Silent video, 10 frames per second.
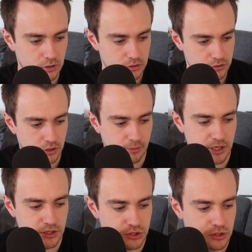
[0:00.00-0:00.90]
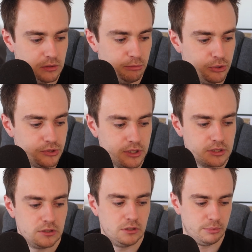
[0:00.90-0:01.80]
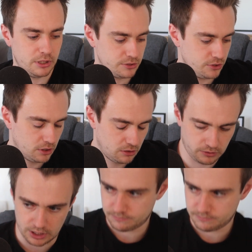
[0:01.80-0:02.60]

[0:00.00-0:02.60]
So I might just need to boost this a little bit. So you can, okay.